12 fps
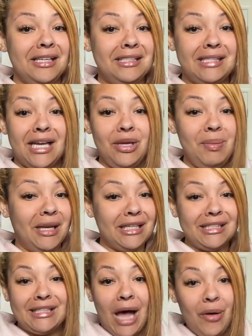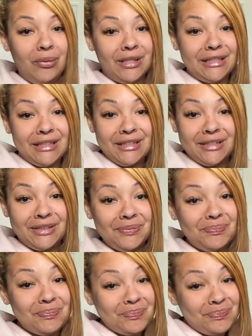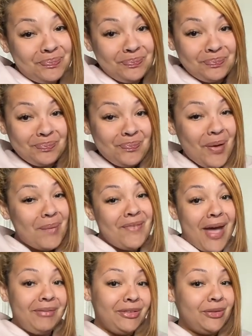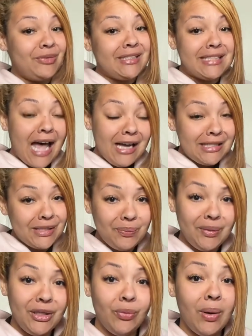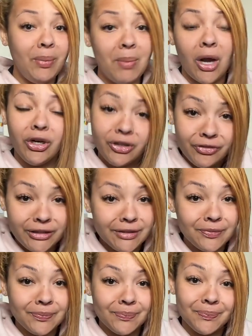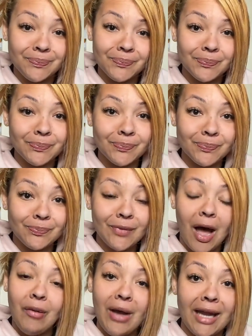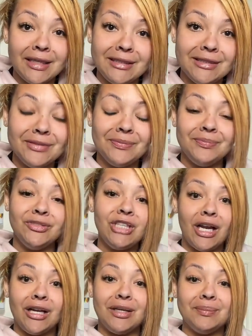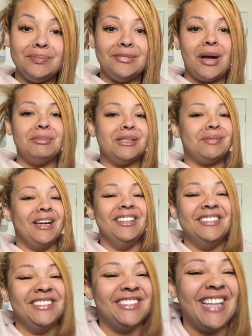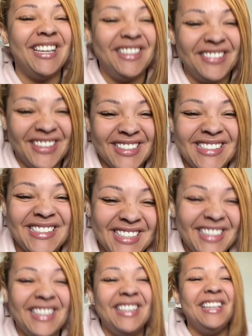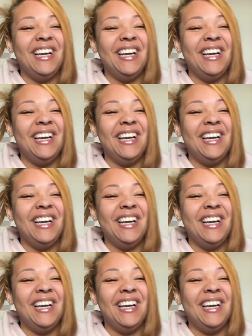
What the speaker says: let's say you be looking so good, baby, you want to talk to me? You want to be my girlfriend? Okay, then. Shut up. No, I'm just playing. Thank you. Listen.